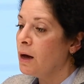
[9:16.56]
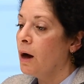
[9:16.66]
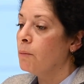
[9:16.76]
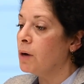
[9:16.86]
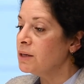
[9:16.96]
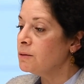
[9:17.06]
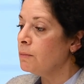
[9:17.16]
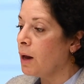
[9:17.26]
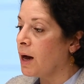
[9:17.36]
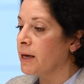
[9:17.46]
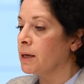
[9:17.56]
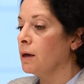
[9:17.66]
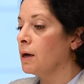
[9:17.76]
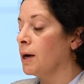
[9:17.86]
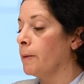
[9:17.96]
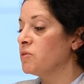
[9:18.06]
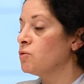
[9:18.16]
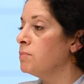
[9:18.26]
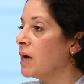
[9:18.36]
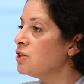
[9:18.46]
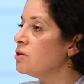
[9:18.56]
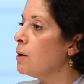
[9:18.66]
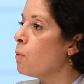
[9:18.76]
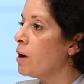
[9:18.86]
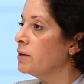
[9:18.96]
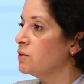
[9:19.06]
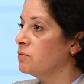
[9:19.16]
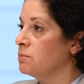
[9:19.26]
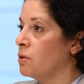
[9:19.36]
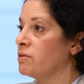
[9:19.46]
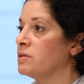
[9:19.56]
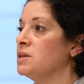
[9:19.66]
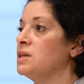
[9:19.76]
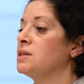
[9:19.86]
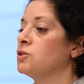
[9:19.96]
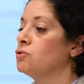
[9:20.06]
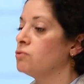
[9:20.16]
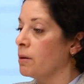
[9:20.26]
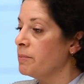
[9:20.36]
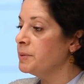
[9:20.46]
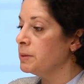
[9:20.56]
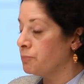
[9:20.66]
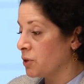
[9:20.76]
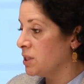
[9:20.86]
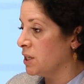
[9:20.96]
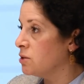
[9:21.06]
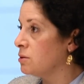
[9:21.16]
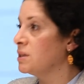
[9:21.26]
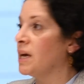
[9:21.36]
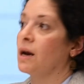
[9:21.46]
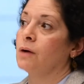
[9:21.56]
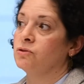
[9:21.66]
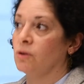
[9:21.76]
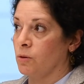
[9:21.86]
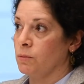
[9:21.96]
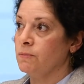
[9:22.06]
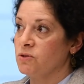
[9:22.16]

bottom line, subnational quality of democracy is a strong predictor than autonomy.